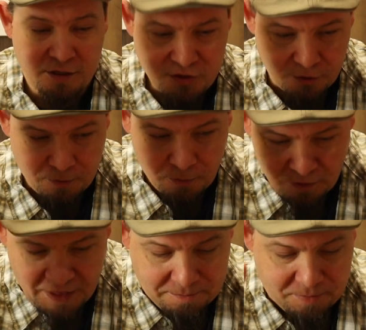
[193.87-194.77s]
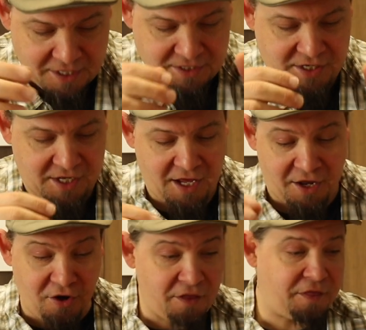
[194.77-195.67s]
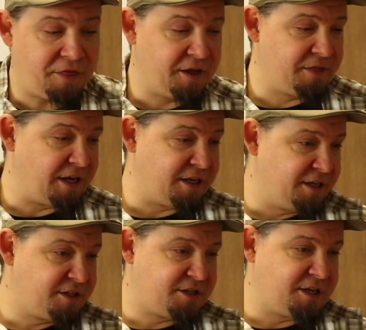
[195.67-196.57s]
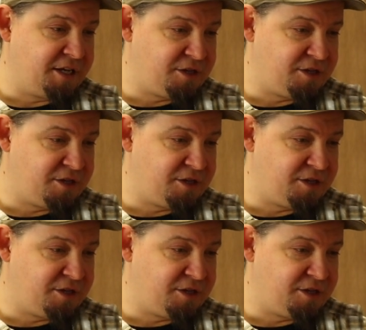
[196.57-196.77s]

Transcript: So with that being said, another thing that is